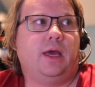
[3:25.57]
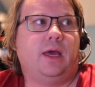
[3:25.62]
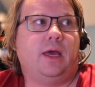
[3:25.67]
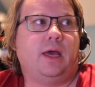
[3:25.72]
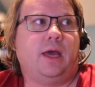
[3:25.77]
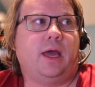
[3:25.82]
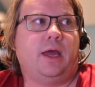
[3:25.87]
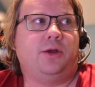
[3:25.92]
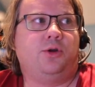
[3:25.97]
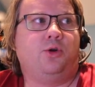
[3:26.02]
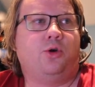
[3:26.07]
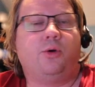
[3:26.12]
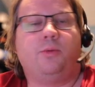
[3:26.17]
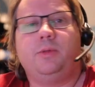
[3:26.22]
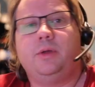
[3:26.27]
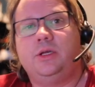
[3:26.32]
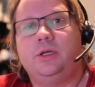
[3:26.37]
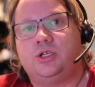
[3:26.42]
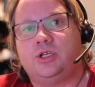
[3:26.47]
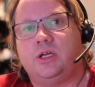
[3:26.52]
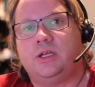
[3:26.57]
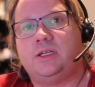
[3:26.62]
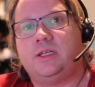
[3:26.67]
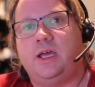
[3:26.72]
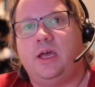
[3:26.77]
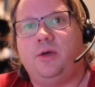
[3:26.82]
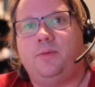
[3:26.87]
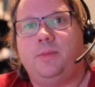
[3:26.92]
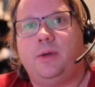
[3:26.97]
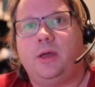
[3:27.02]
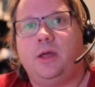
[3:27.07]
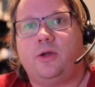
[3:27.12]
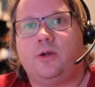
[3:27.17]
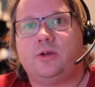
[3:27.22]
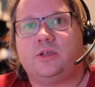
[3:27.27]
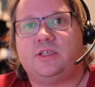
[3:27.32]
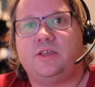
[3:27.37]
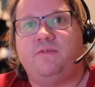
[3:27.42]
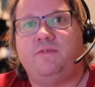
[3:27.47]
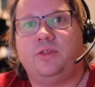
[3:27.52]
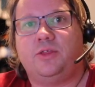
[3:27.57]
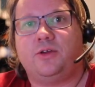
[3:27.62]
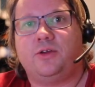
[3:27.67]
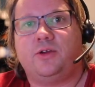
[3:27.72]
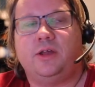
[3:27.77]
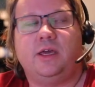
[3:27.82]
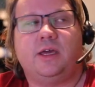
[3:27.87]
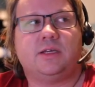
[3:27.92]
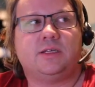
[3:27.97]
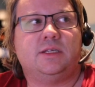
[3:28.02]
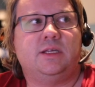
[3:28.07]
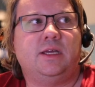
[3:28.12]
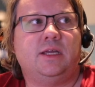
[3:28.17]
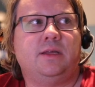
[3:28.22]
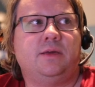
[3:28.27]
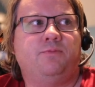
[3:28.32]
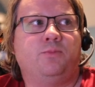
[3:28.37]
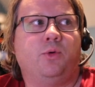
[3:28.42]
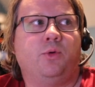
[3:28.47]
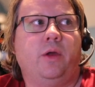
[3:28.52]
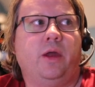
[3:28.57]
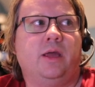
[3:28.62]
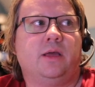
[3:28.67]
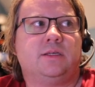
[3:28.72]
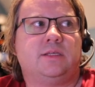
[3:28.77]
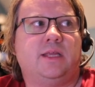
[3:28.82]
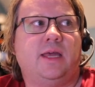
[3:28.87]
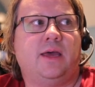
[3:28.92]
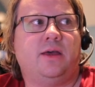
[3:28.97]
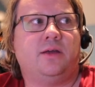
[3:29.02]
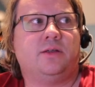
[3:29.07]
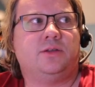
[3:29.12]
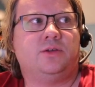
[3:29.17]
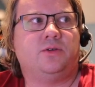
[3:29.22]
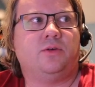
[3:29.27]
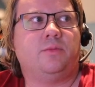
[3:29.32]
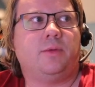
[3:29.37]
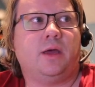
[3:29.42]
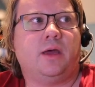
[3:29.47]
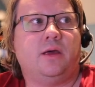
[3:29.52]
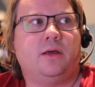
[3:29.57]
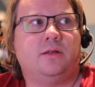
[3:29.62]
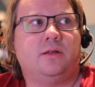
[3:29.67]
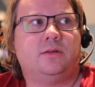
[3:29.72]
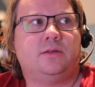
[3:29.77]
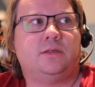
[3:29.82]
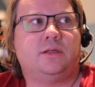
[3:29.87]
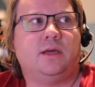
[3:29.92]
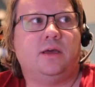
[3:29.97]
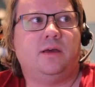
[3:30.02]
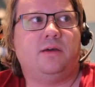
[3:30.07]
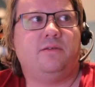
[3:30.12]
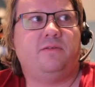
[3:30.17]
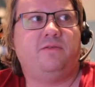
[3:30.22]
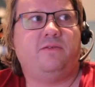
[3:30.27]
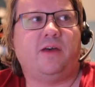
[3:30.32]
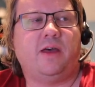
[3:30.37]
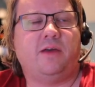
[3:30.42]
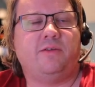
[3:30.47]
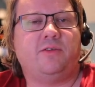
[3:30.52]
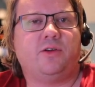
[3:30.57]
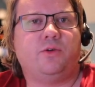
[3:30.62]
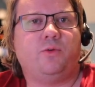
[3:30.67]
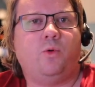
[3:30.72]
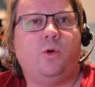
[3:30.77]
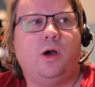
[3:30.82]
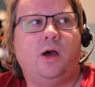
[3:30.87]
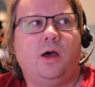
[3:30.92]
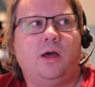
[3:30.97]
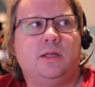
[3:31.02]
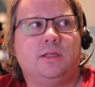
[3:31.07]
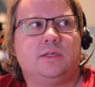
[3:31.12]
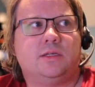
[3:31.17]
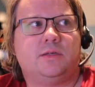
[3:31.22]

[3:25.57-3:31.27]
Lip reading: I normally shut down my R730XD to bring us down to about 500 watts,